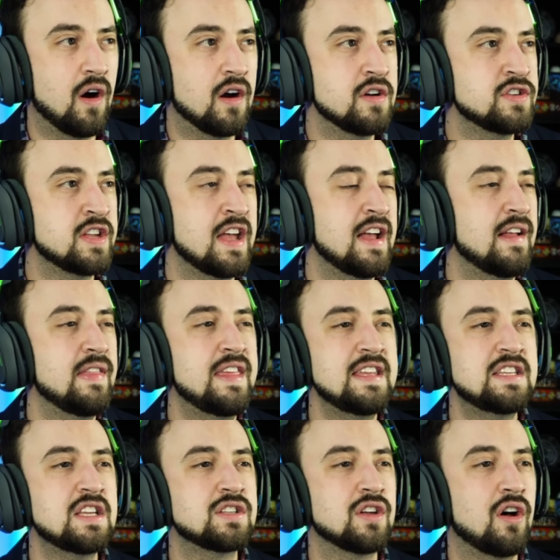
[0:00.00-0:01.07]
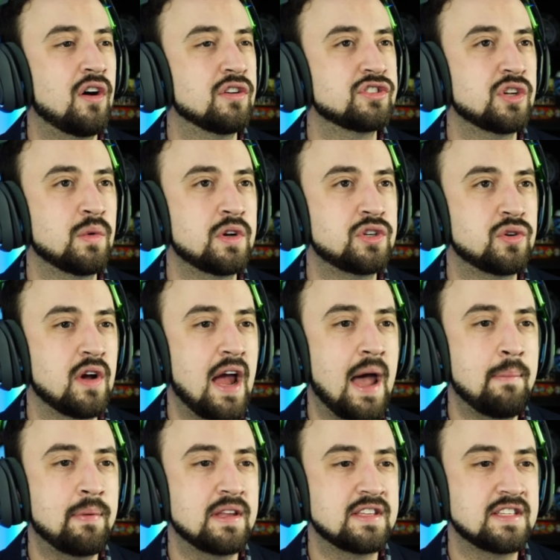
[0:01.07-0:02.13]
U Rs. This is also a
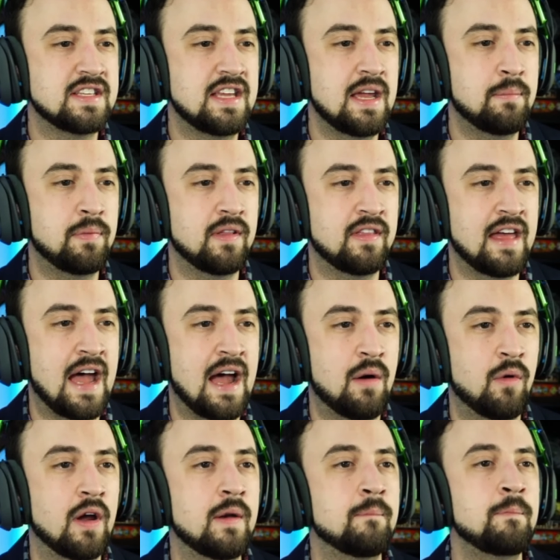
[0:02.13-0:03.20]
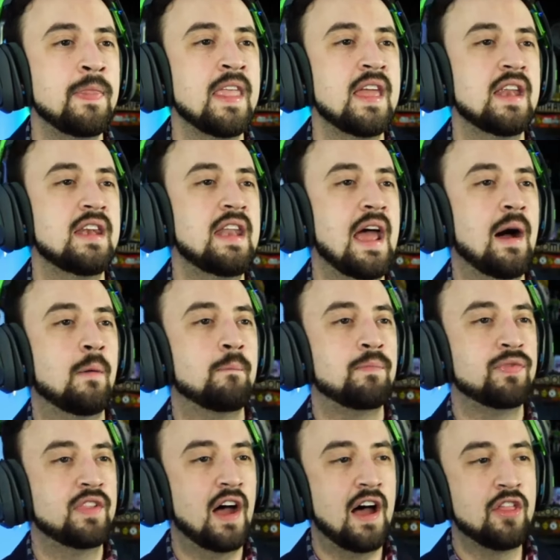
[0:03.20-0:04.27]
trap. Skip that one. Now,
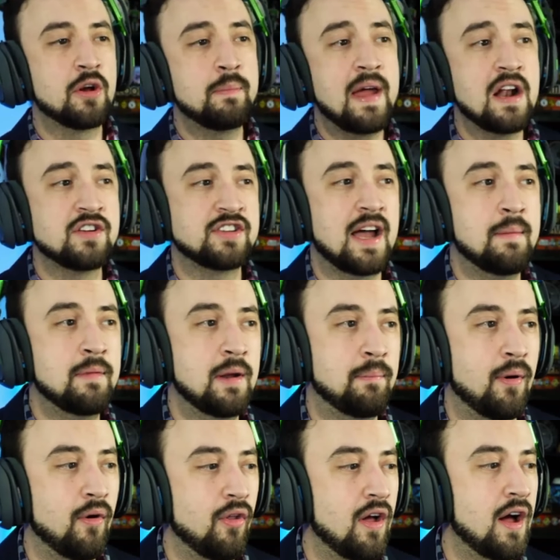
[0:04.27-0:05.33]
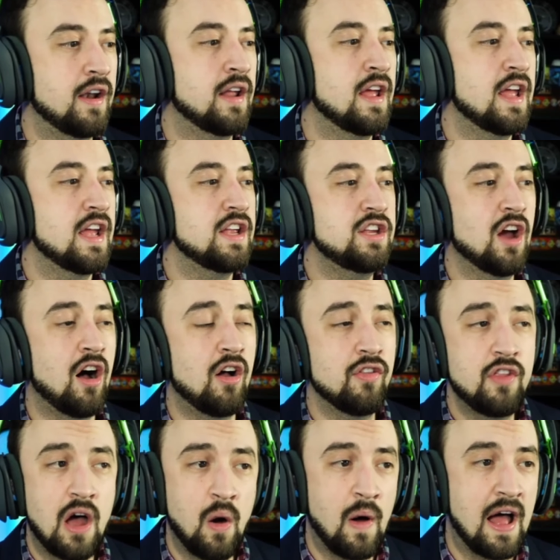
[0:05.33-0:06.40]
the other banners I'm going to pull on. Y'all
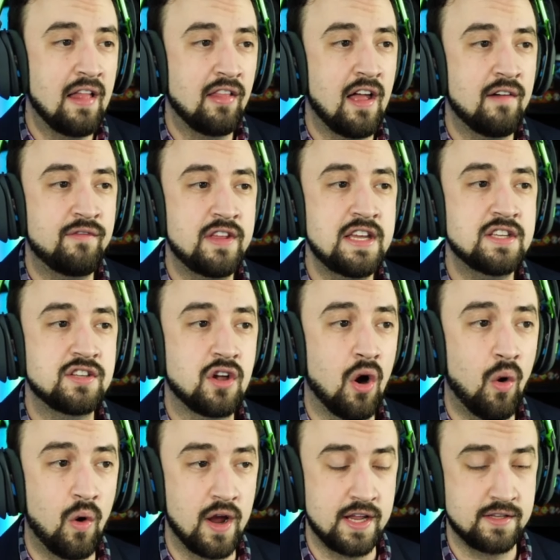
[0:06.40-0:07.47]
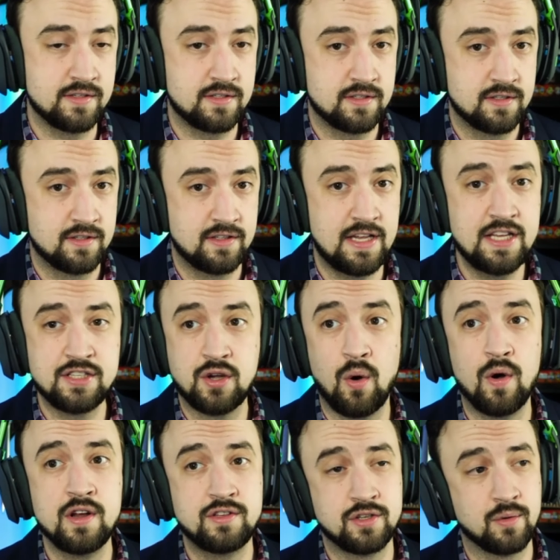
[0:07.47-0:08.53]
know I love these coins. These
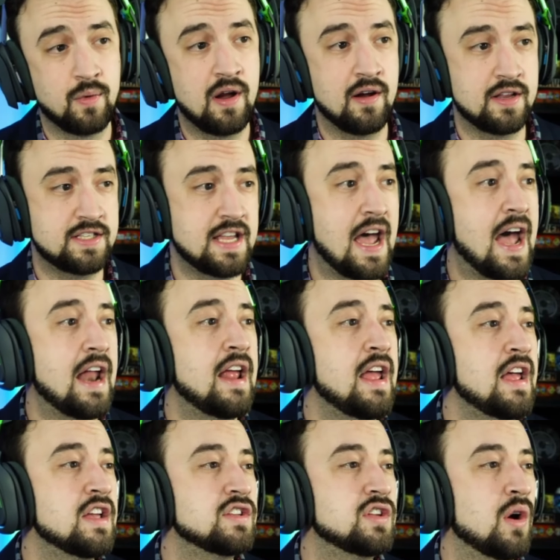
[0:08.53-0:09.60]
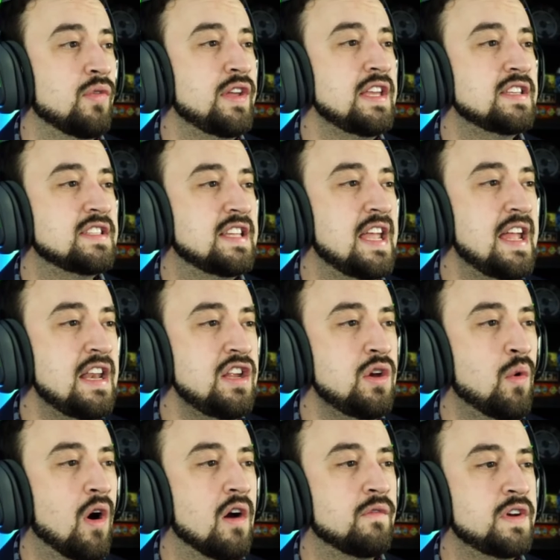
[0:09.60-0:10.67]
coins are where it's at. So these ten
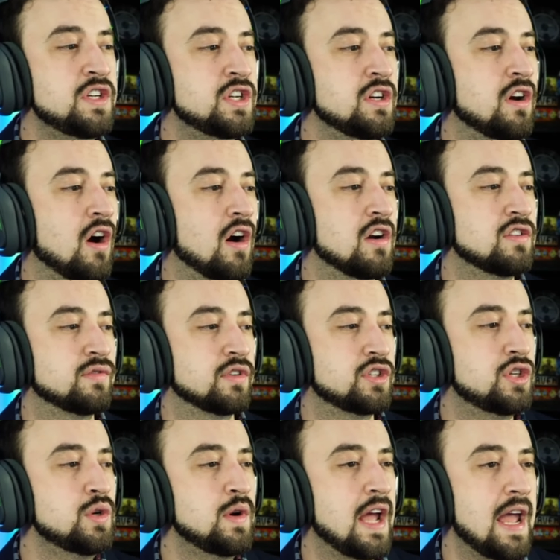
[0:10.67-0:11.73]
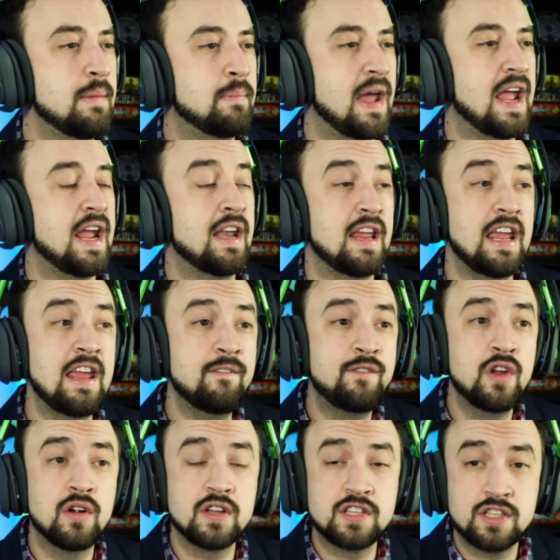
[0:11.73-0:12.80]
U R Vision Cards for two K paid,
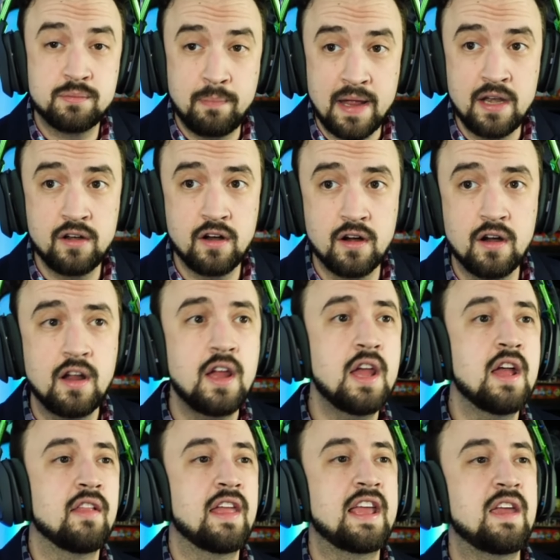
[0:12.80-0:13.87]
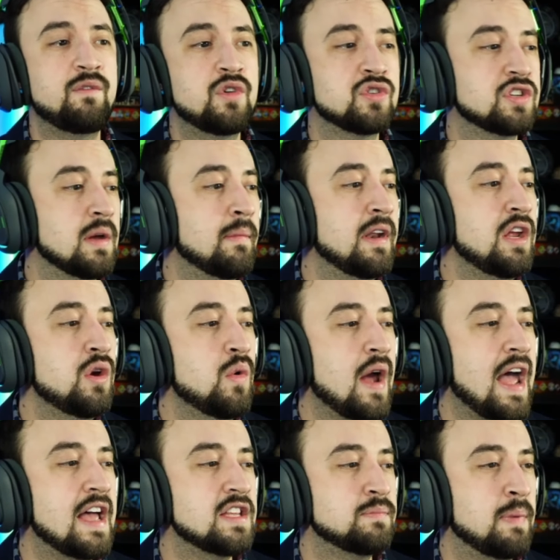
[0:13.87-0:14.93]
if you're a spender, like if you're somebody who
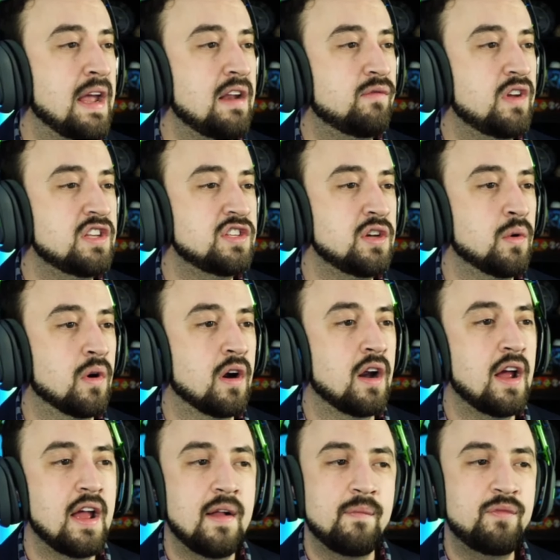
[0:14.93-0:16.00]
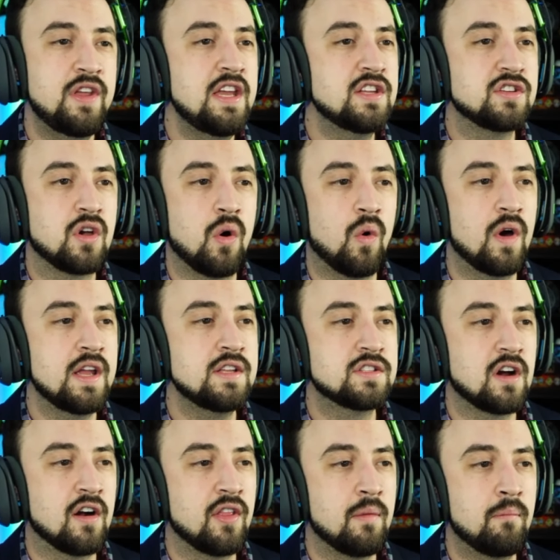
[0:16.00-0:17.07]
has paid Vizior, these
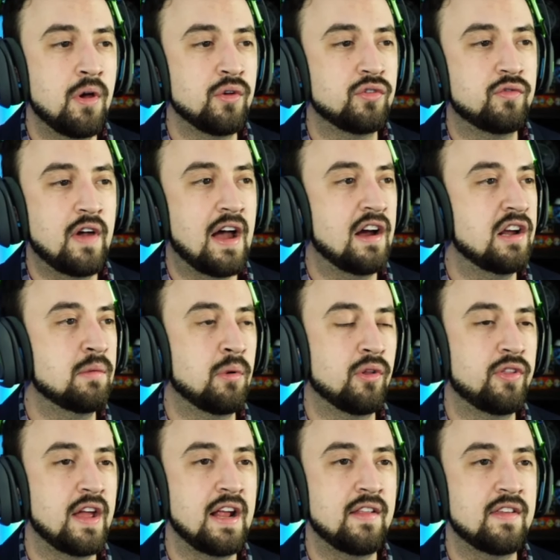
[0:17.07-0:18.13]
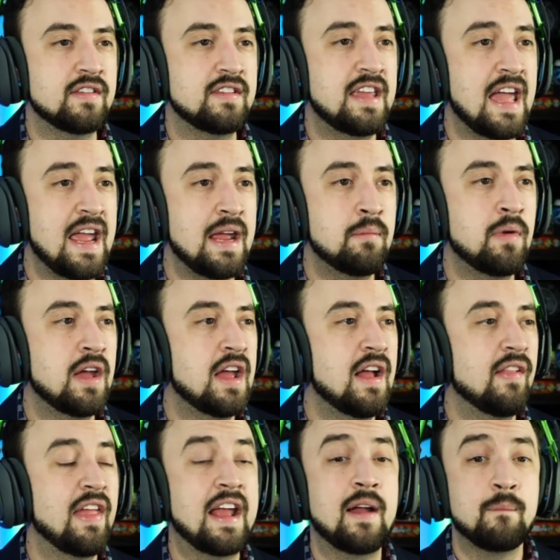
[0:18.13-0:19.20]
coins are the most valuable thing in this game.
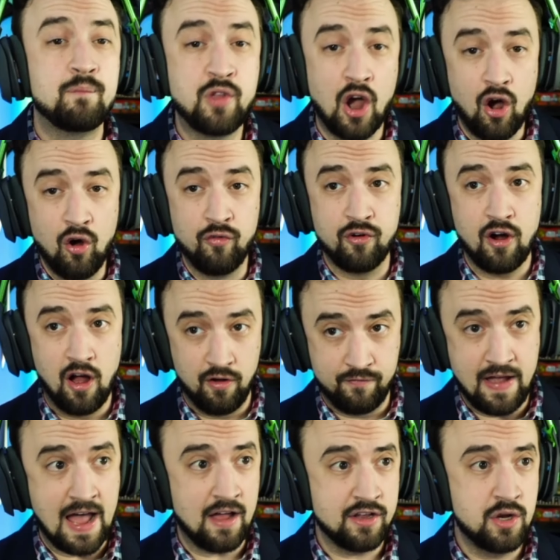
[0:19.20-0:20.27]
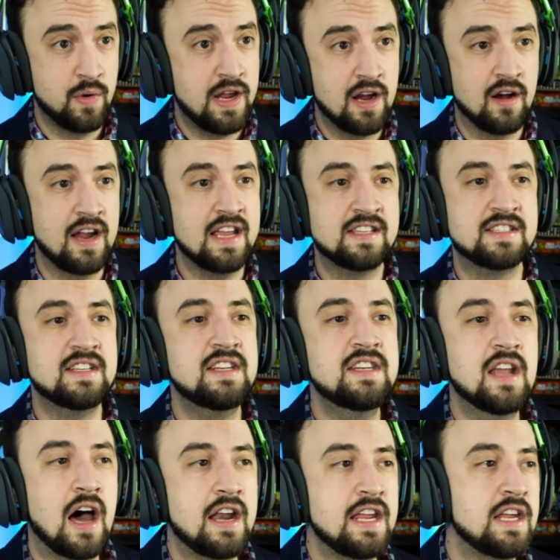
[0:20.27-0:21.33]
Like, the overall value here is
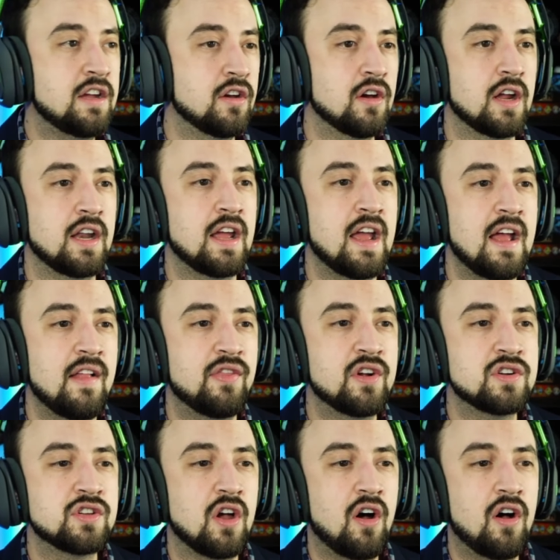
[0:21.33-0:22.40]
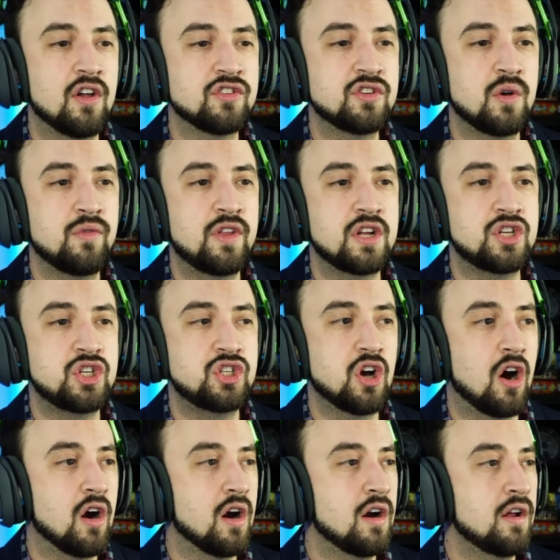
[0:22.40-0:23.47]
nutty good. There's also the
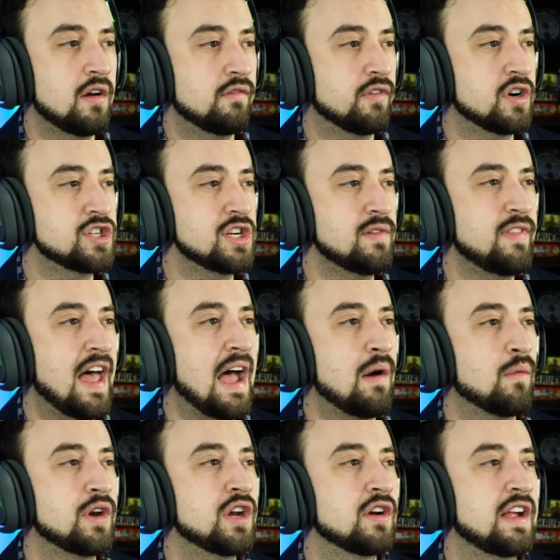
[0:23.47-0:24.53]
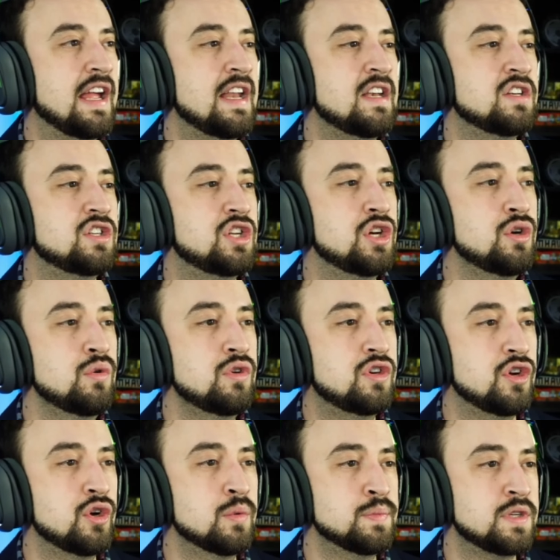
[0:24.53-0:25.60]
shard version of that, where you're getting two
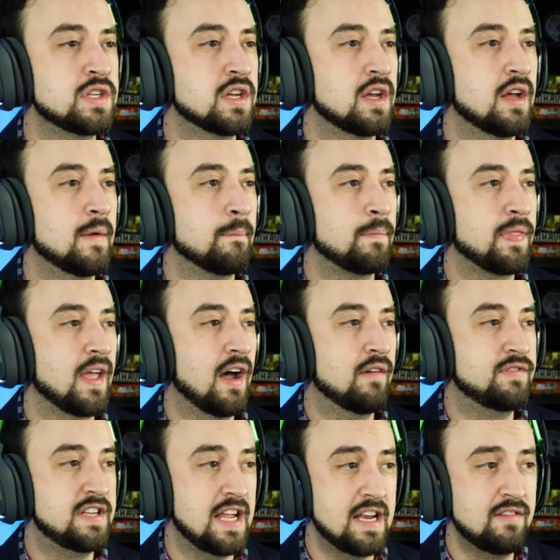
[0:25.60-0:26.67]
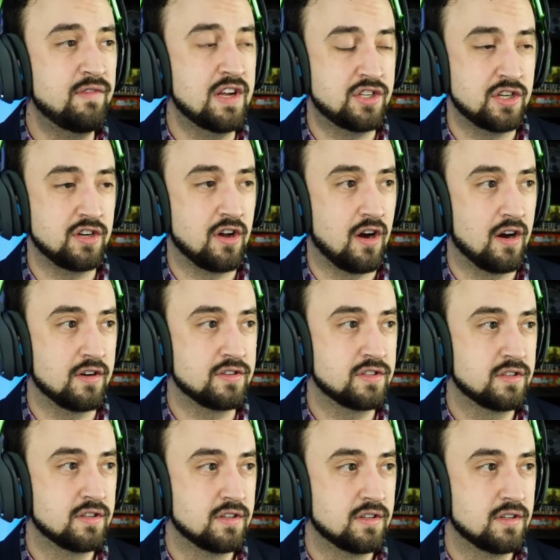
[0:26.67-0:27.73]
dupes of ten Vision
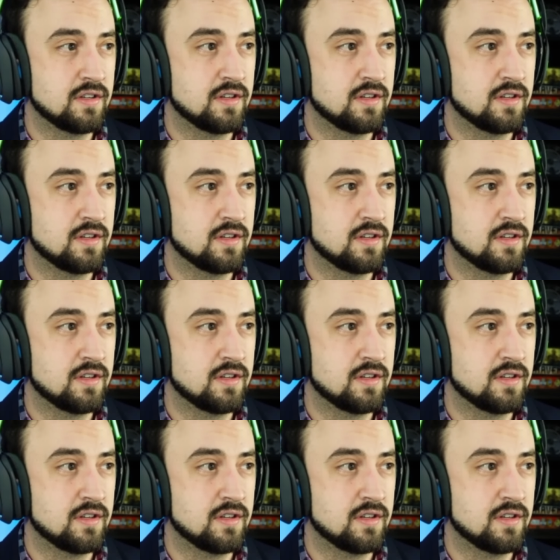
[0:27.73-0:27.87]
Cards,